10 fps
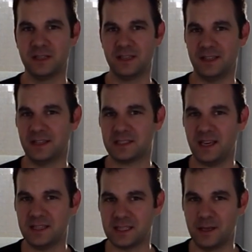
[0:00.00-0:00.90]
In this
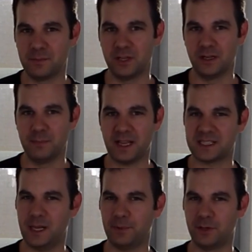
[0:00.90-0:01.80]
case, I'm going to mix it
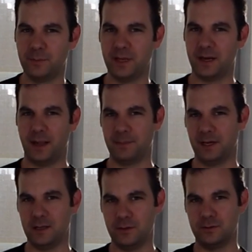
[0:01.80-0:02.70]
up a little bit, and I'm going
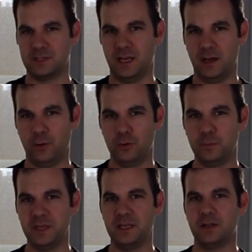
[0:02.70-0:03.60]
to use uh, whole
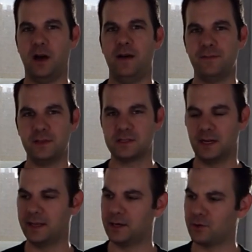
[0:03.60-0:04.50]
bean coffees, and I'm
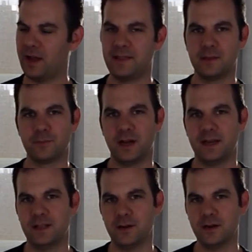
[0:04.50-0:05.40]
going to grind them right
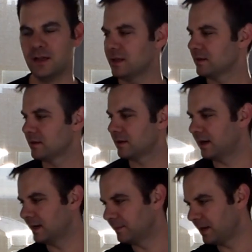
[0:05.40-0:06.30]
here.
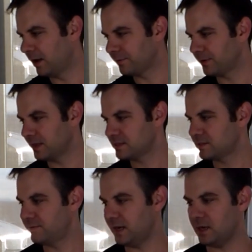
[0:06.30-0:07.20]
Um, now for this
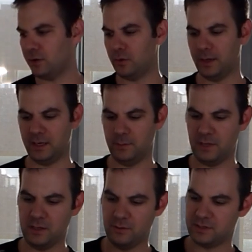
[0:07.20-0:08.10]
video, I'm going to be
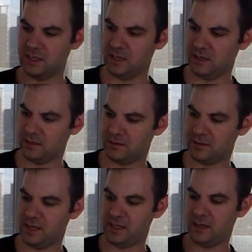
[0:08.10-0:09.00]
using
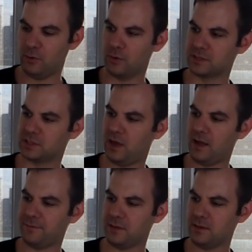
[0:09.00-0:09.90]
Kicking Horse
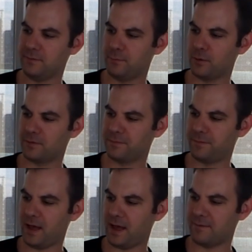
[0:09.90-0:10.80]
Coffee
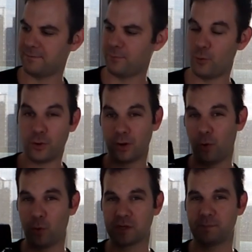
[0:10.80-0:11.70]
454
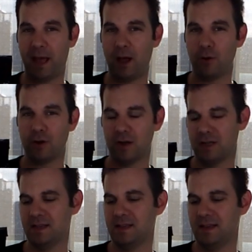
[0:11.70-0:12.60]
horsepower.
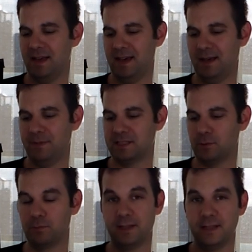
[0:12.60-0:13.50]
Um, it's a
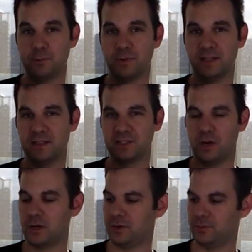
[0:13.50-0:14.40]
really, really dark